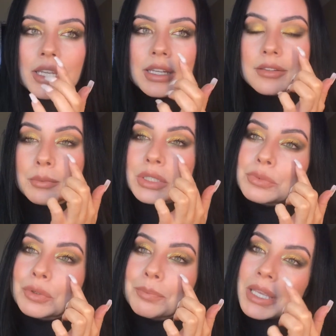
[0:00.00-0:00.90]
it's much
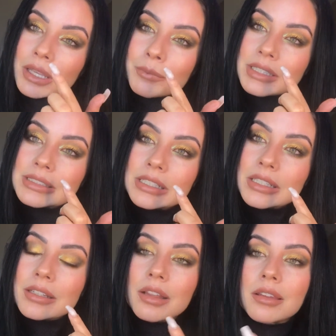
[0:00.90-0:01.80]
more pigmented
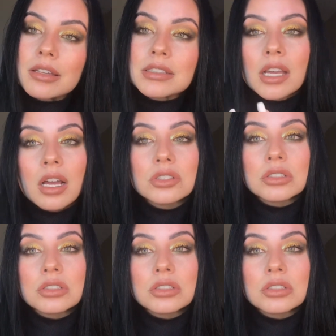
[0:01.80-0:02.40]
on the Natasha